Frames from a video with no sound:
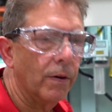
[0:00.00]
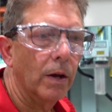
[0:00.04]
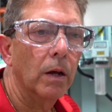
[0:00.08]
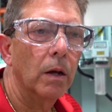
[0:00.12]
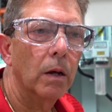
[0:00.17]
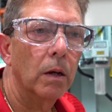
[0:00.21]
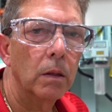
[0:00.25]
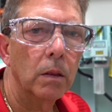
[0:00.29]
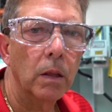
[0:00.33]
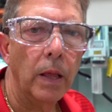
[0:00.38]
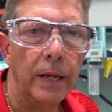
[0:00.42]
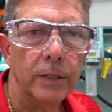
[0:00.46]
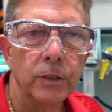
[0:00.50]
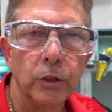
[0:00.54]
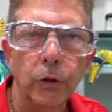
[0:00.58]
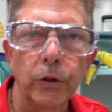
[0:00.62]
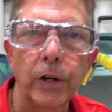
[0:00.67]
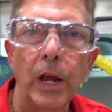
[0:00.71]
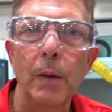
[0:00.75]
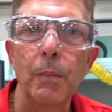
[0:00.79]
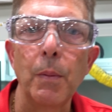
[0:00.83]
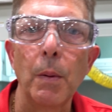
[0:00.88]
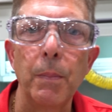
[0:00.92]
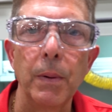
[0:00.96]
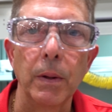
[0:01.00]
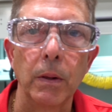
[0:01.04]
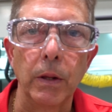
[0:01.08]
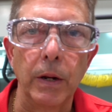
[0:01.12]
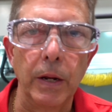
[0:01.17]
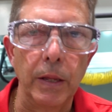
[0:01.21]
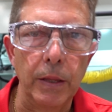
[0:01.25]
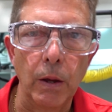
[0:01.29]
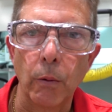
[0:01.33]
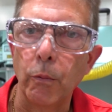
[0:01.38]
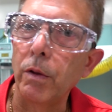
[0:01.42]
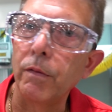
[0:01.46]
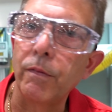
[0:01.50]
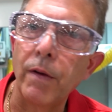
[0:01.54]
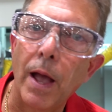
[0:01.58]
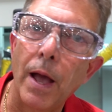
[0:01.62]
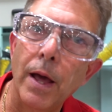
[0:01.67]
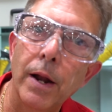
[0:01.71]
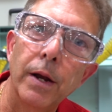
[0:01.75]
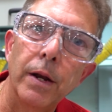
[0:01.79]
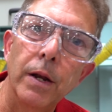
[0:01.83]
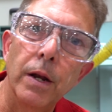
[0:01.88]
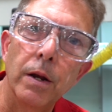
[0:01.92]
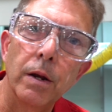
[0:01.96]
a laser capability that we've
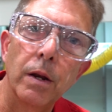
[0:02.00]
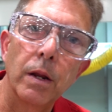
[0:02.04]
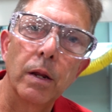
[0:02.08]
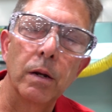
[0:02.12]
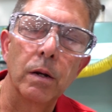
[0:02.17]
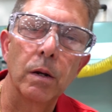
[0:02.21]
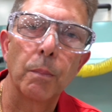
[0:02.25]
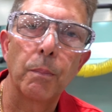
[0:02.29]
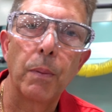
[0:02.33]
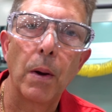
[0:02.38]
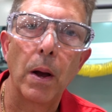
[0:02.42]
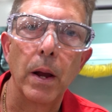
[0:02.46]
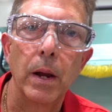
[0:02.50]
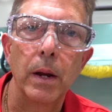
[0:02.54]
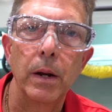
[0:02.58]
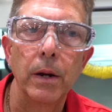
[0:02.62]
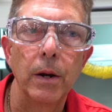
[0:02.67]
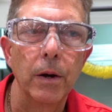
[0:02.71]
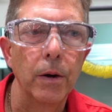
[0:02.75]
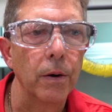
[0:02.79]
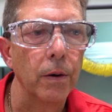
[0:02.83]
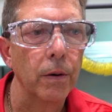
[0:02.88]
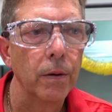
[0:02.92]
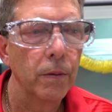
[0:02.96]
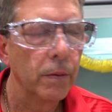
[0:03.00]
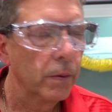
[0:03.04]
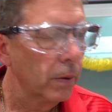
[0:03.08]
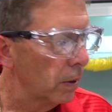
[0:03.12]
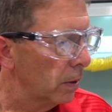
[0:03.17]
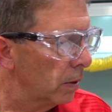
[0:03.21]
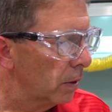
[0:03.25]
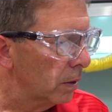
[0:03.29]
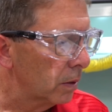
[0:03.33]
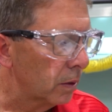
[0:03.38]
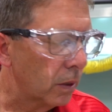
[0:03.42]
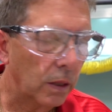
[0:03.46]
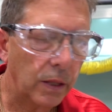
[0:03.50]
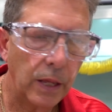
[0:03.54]
added into Pioneer. The